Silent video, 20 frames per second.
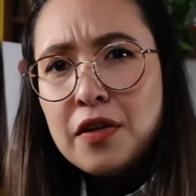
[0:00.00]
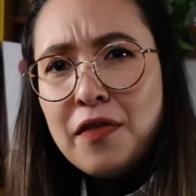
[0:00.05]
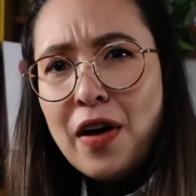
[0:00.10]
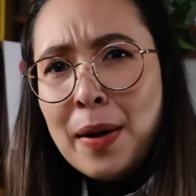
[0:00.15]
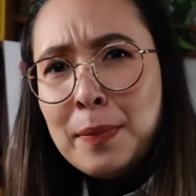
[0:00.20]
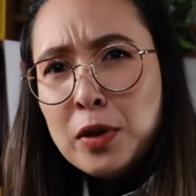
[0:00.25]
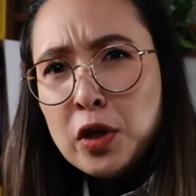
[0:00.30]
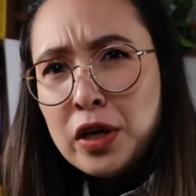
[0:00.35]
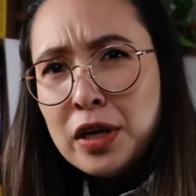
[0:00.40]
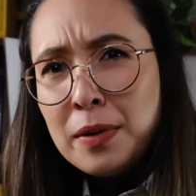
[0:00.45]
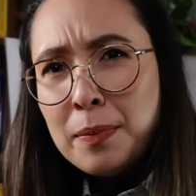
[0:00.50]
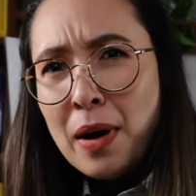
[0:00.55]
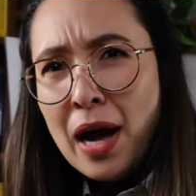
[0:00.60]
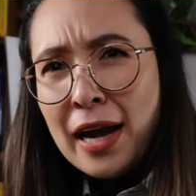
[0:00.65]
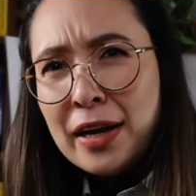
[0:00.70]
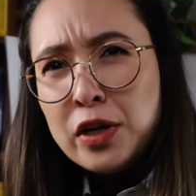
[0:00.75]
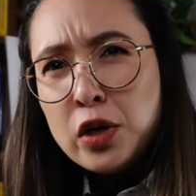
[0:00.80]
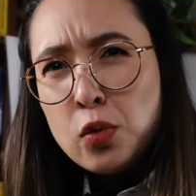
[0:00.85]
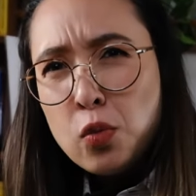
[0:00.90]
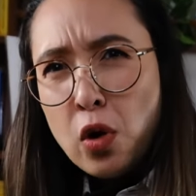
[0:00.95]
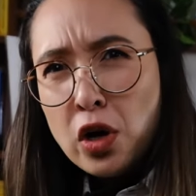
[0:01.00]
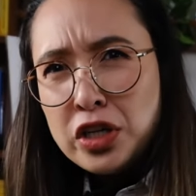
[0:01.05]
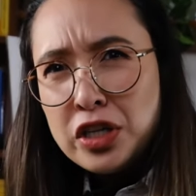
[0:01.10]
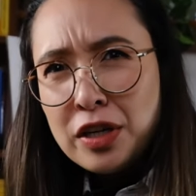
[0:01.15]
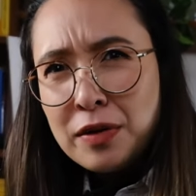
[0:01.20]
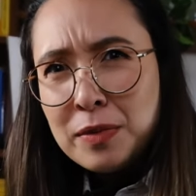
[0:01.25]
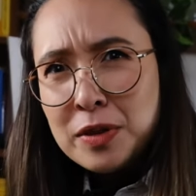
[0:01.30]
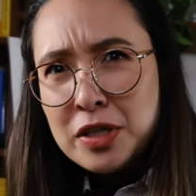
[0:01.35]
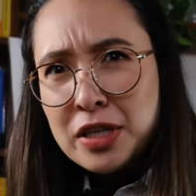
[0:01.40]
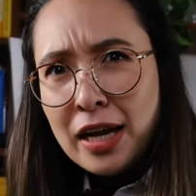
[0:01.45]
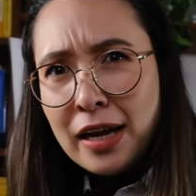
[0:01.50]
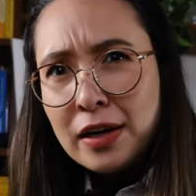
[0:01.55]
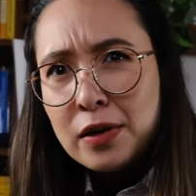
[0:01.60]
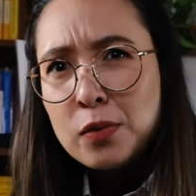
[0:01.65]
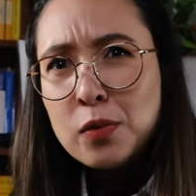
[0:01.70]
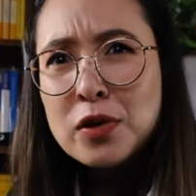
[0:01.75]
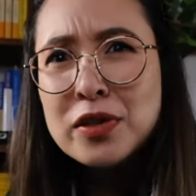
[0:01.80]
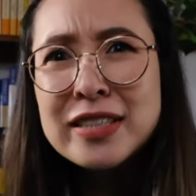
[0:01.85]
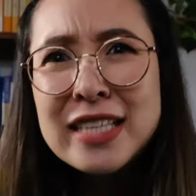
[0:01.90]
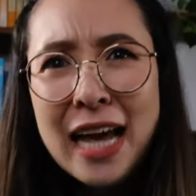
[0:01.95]
I'm looking to buy a new washing machine,
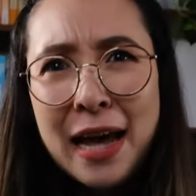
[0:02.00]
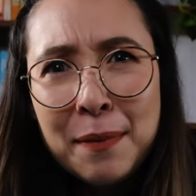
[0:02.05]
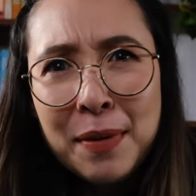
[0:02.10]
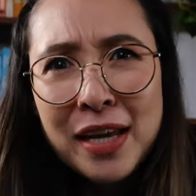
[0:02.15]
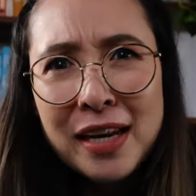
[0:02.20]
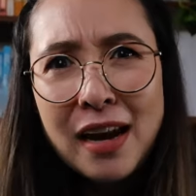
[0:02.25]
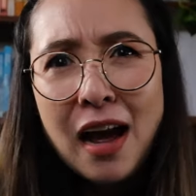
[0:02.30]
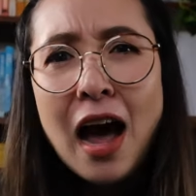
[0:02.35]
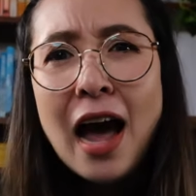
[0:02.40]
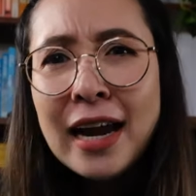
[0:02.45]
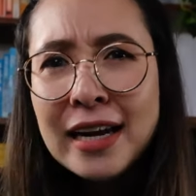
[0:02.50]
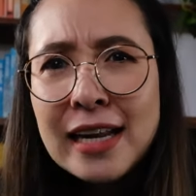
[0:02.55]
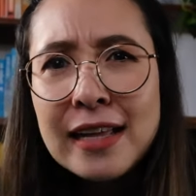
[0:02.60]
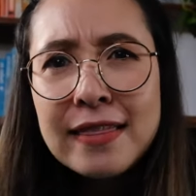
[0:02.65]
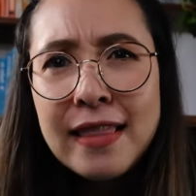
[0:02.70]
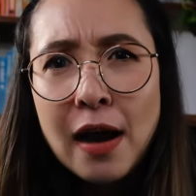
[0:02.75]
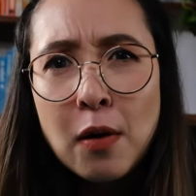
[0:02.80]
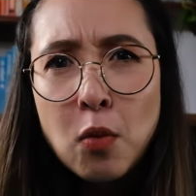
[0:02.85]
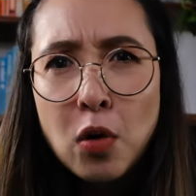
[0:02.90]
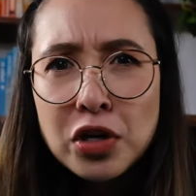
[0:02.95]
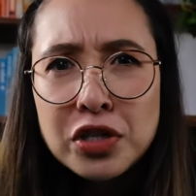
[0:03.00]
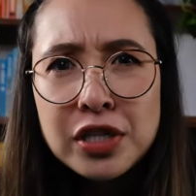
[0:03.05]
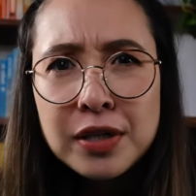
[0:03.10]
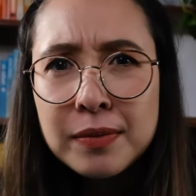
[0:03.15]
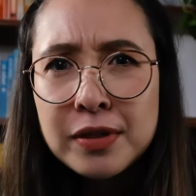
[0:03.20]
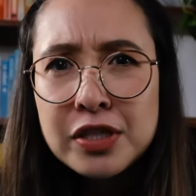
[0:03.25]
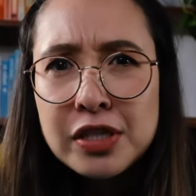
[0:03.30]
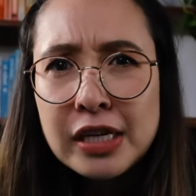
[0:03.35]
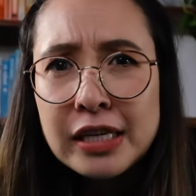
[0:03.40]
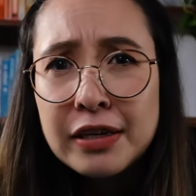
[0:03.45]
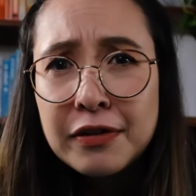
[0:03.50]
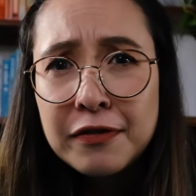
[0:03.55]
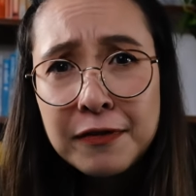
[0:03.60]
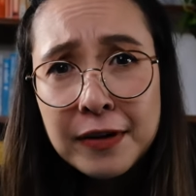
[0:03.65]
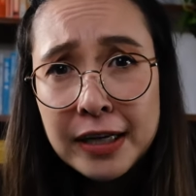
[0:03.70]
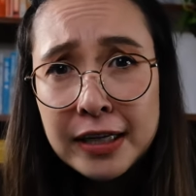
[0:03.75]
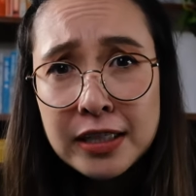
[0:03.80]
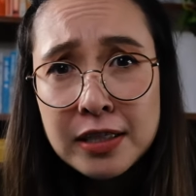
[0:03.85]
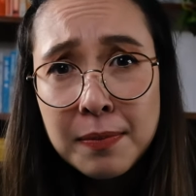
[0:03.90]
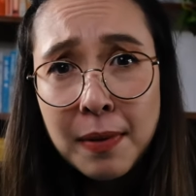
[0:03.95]
well, damn it, I need that washing machine to fit
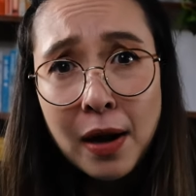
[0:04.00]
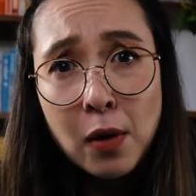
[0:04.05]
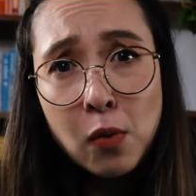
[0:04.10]
into my